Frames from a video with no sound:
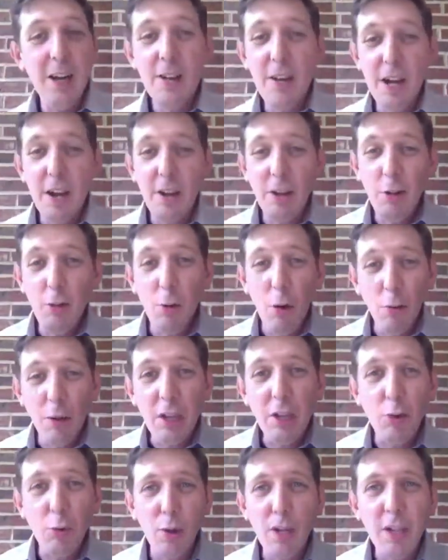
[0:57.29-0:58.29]
Now, you
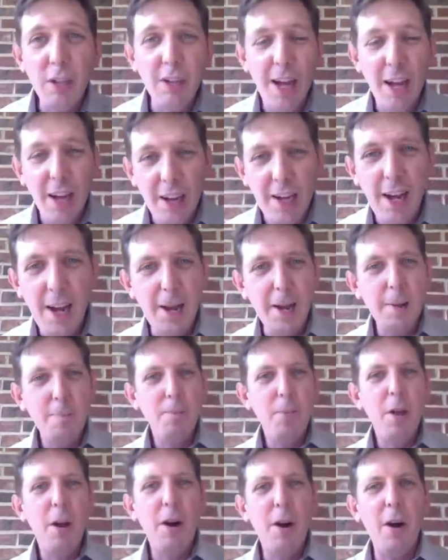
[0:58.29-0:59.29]
only drink tereré
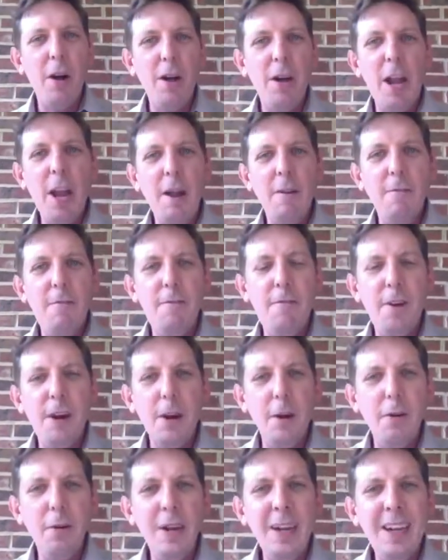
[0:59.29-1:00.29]
on a
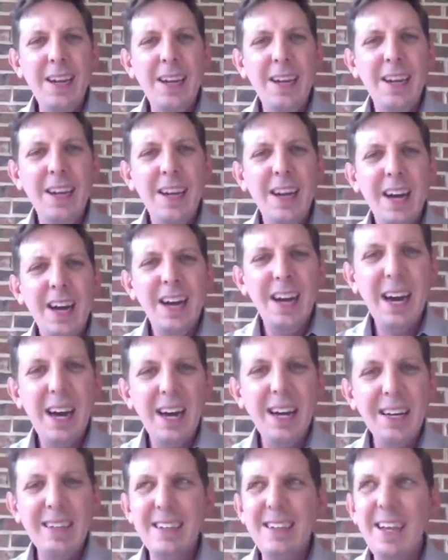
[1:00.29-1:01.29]
very
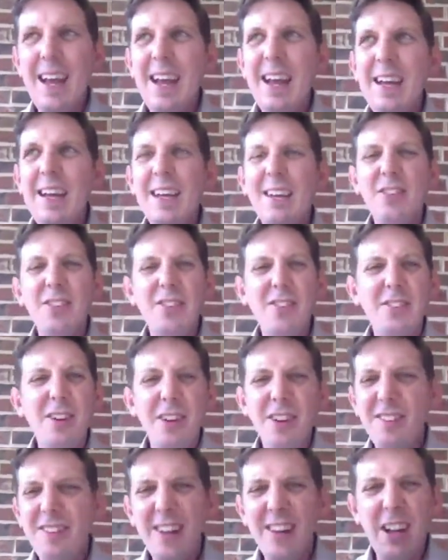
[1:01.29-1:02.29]
hot day, and
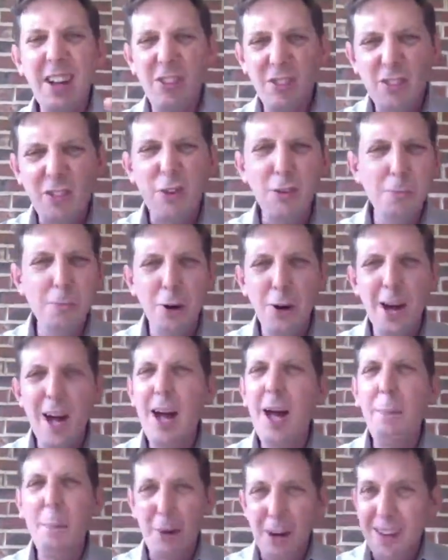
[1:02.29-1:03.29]
it's not super
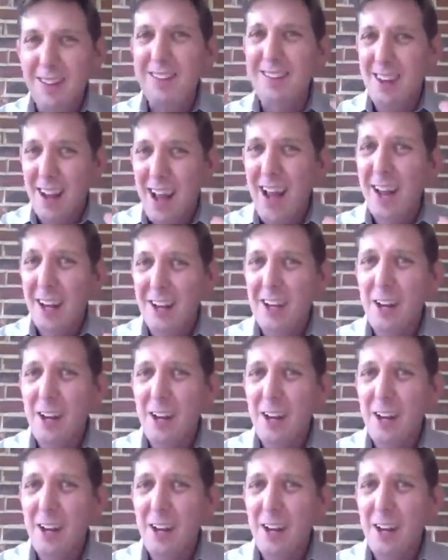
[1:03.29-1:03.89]
hot, but it's hot